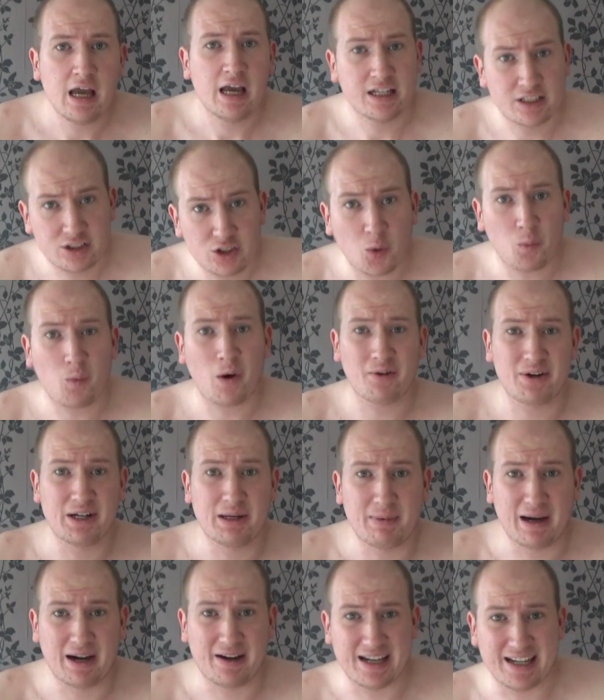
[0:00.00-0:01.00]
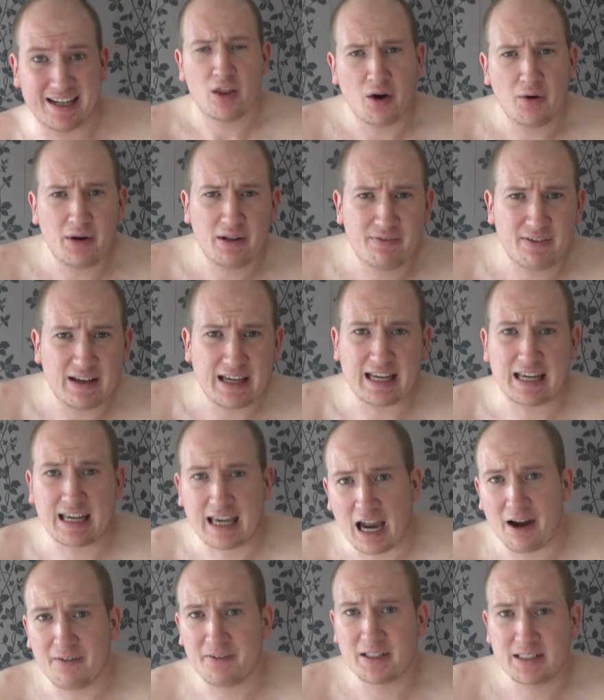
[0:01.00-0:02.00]
is stop worrying about it. The only thing
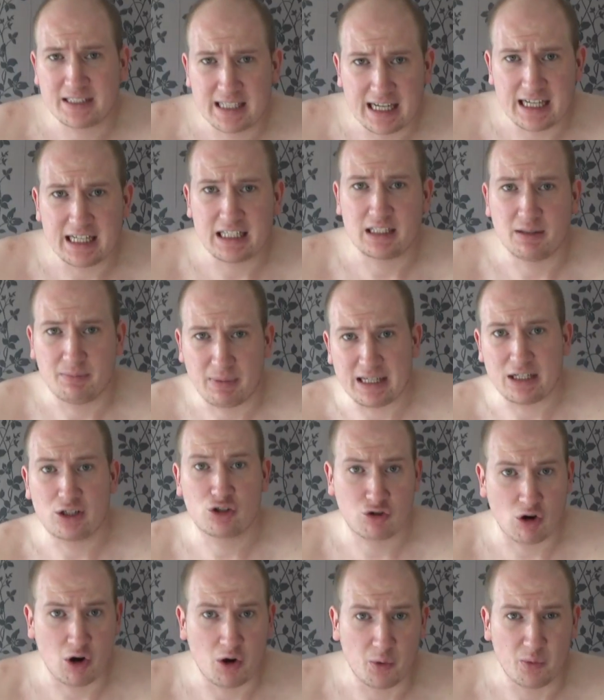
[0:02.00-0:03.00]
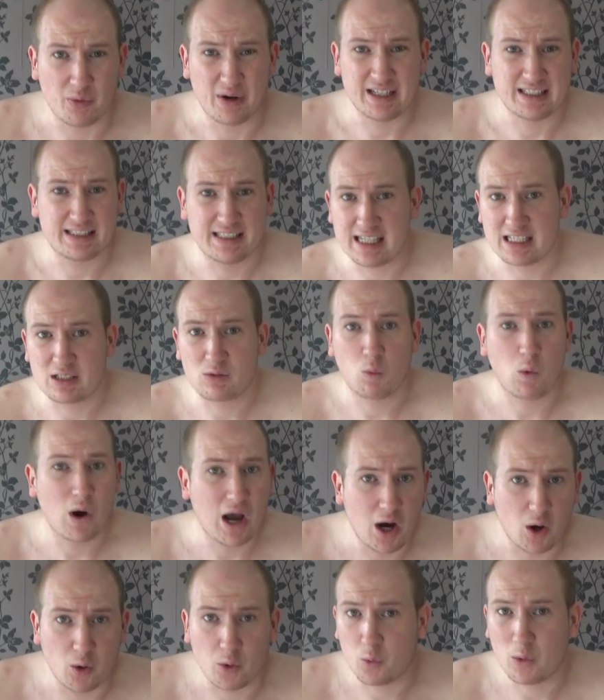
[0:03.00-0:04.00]
guaranteed to be true is this
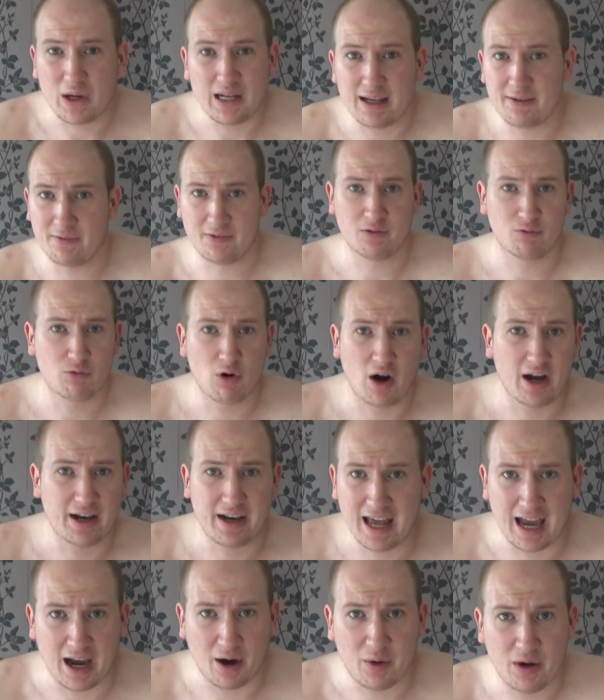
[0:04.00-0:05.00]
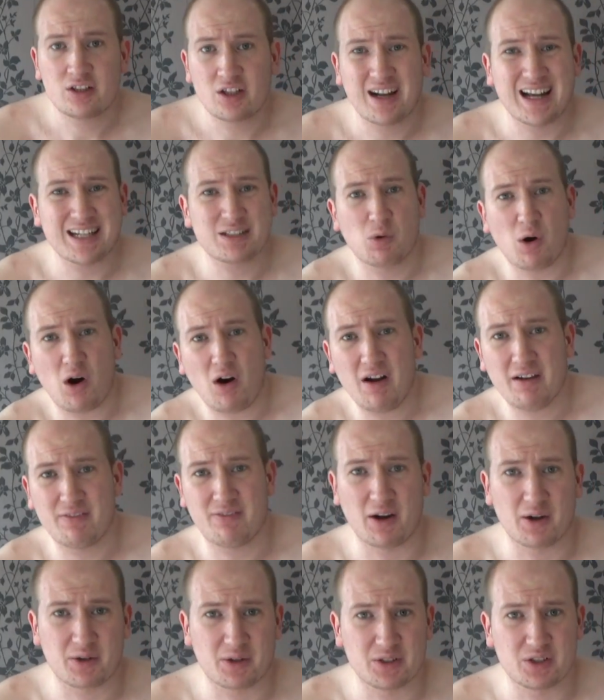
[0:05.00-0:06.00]
world we live in right now. So that's what I
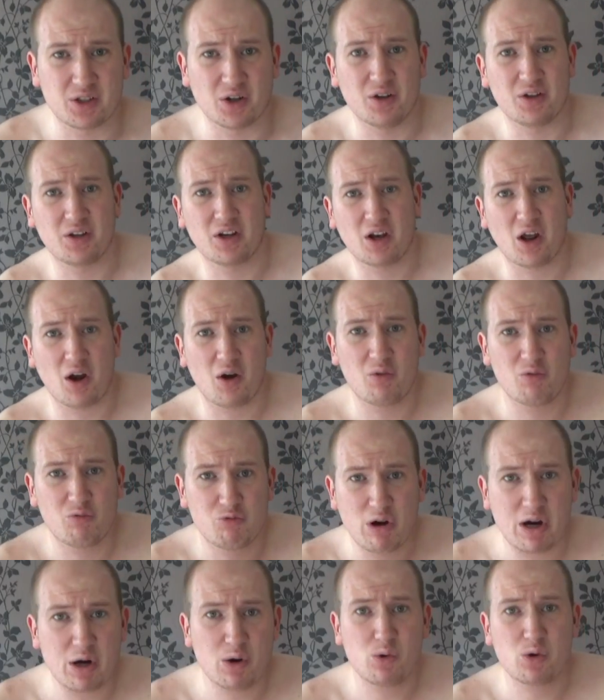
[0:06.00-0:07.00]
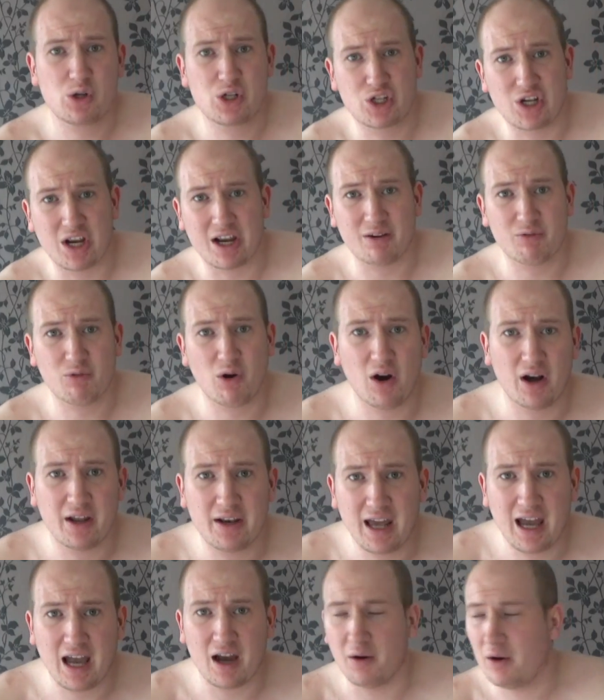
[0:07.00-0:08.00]
focus on, you know, real shit right
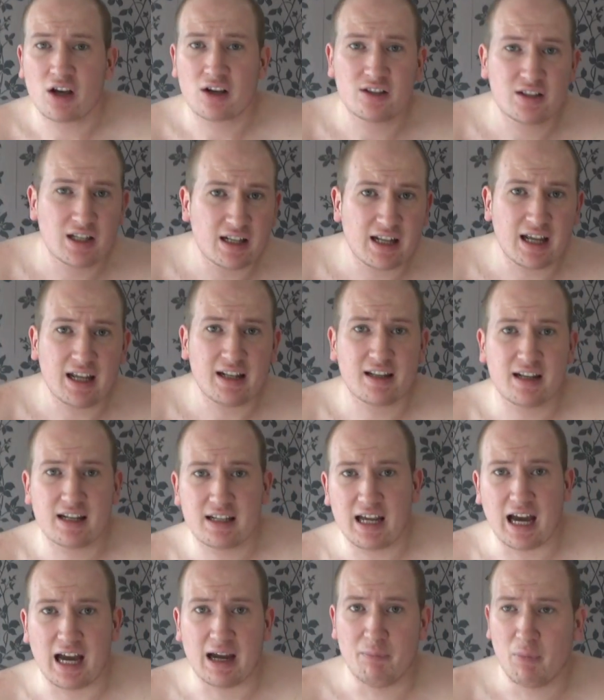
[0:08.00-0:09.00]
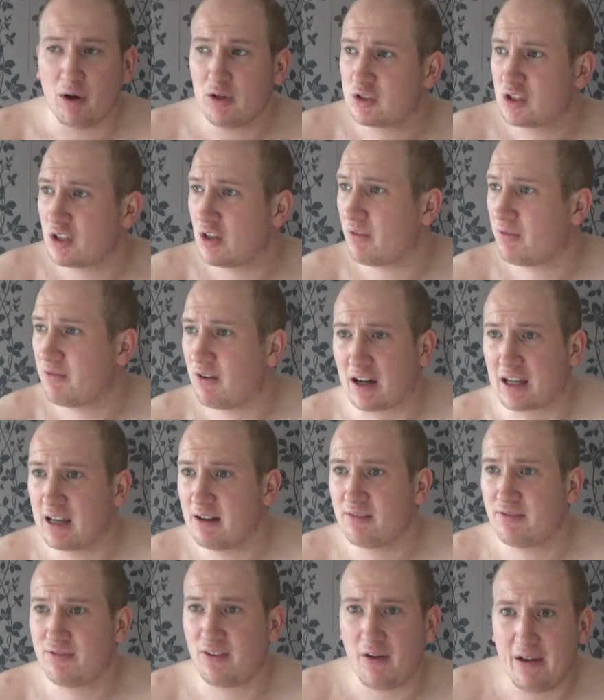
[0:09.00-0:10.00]
now. Because at the end of the day, most of the
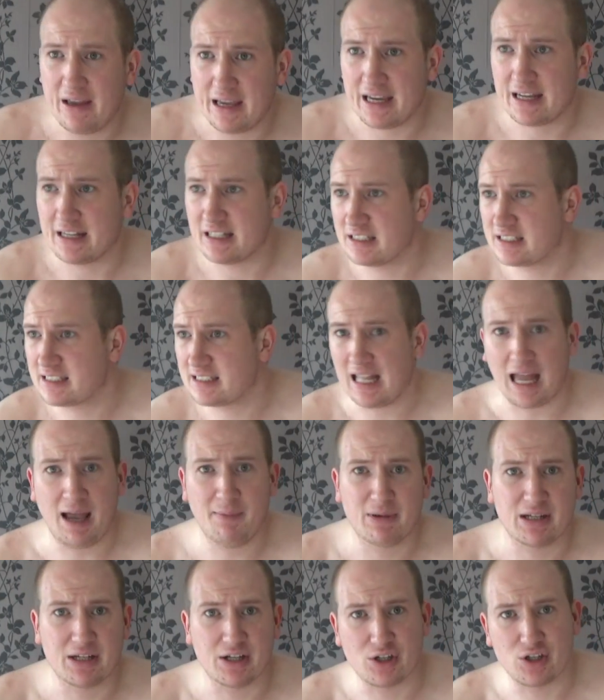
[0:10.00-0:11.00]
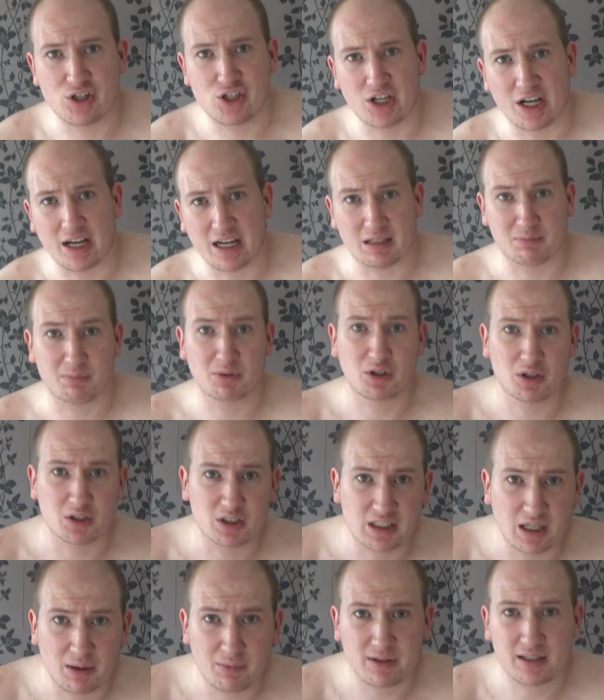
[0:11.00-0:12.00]
fucking fighting and stabbing and shit is
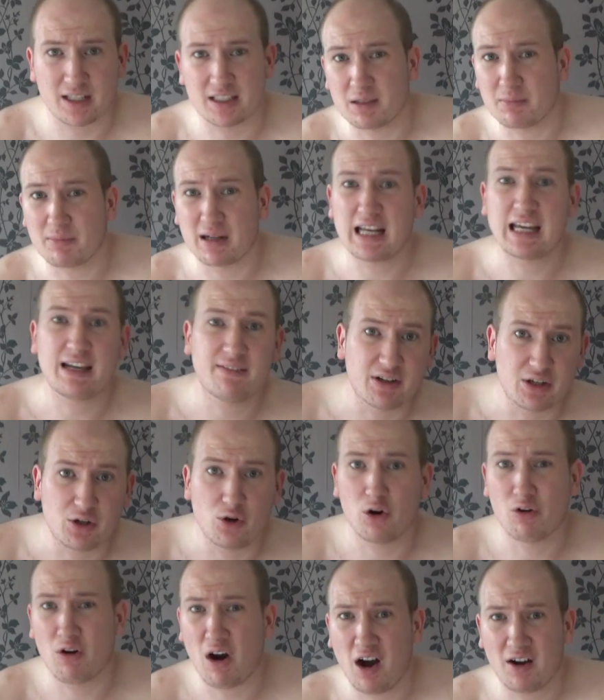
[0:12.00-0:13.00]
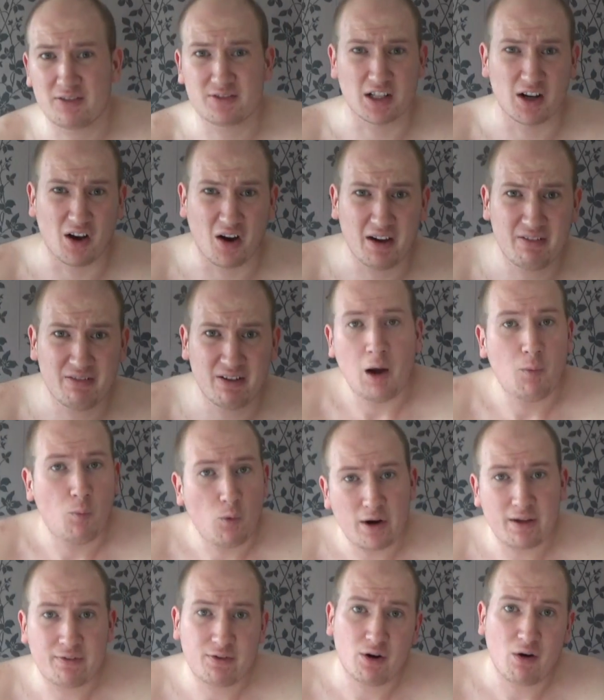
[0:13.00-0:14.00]
because someone doesn't believe in your afterlife. And
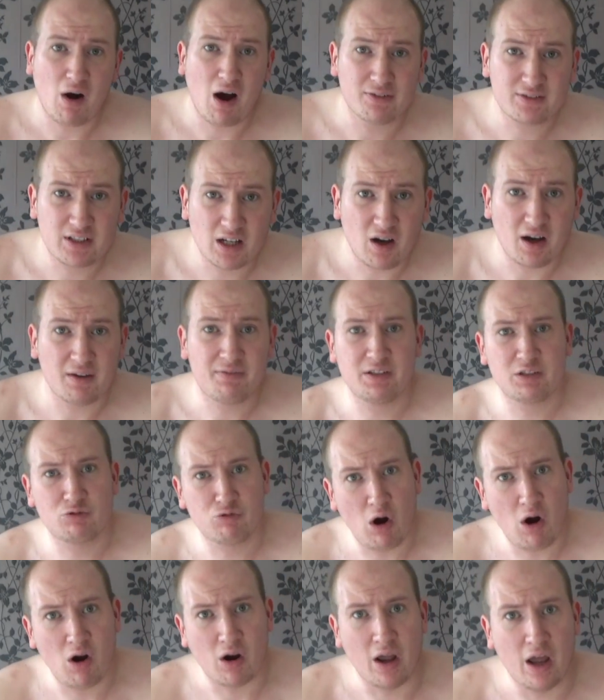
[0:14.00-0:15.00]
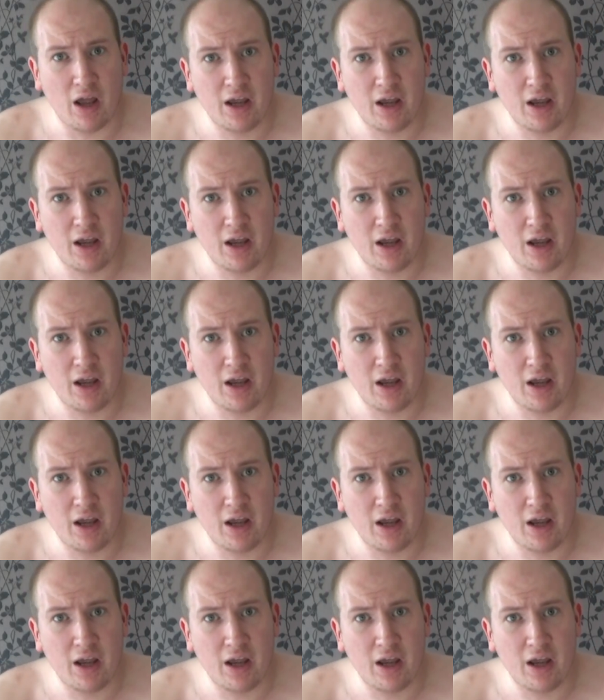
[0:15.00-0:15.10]
what if your afterlife is wrong?